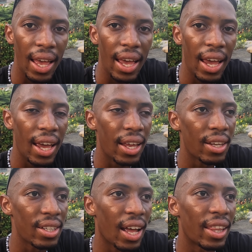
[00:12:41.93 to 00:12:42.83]

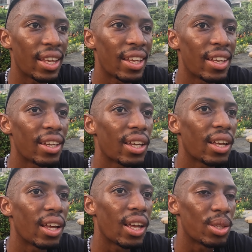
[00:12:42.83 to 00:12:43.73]
and I think
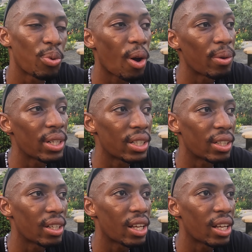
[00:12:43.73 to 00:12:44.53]
it's probably